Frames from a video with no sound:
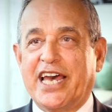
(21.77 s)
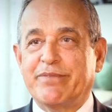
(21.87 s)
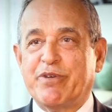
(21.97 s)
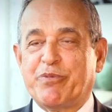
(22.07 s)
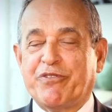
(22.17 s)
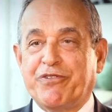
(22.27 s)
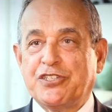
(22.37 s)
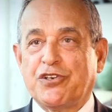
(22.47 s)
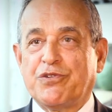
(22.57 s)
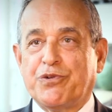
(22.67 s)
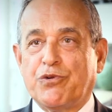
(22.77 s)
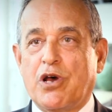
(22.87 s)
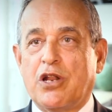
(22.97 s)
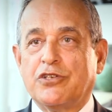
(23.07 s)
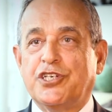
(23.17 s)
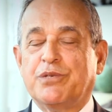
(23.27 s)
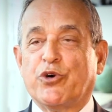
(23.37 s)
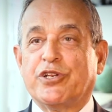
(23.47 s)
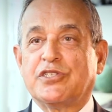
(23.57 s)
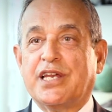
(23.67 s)
I am a professor of neurology in
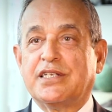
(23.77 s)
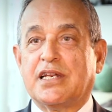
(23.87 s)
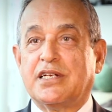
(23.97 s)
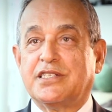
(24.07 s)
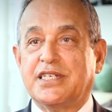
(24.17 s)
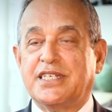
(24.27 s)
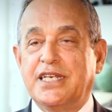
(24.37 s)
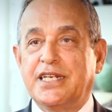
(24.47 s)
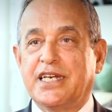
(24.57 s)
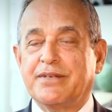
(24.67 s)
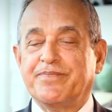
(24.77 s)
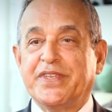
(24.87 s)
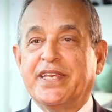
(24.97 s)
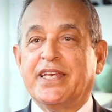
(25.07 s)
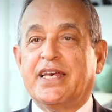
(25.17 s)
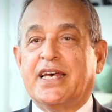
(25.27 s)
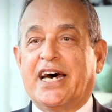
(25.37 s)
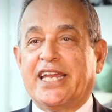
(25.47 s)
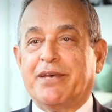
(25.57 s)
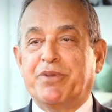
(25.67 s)
Buenos Aires, Argentina.
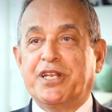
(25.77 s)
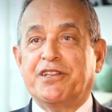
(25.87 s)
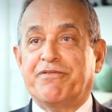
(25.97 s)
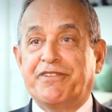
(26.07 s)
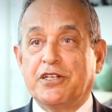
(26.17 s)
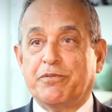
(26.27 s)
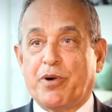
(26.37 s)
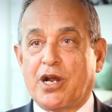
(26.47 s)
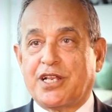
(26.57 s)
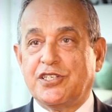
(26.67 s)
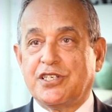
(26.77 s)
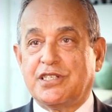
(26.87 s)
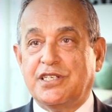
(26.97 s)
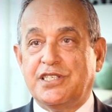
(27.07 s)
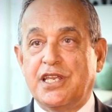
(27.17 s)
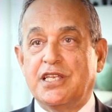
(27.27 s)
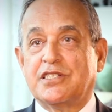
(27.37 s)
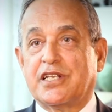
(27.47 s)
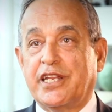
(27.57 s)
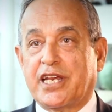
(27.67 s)
I have been in the field of Parkinson's disease
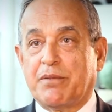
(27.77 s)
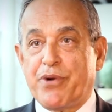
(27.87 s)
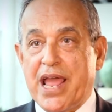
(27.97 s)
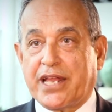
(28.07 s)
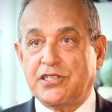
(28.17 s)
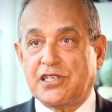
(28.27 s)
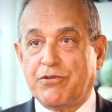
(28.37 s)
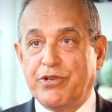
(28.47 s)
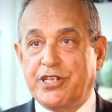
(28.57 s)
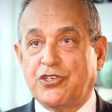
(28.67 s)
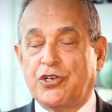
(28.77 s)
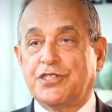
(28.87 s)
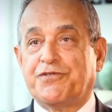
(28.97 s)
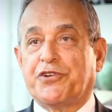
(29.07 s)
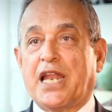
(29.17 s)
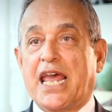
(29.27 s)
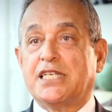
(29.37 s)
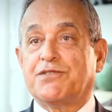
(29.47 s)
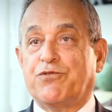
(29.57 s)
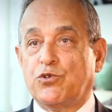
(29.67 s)
clinical practice and research for the
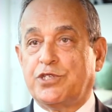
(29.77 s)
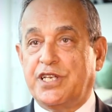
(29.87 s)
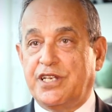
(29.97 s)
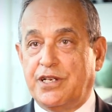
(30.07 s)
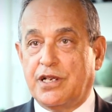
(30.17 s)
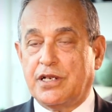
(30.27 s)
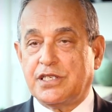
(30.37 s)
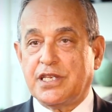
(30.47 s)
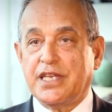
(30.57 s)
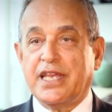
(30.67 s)
last 40 years,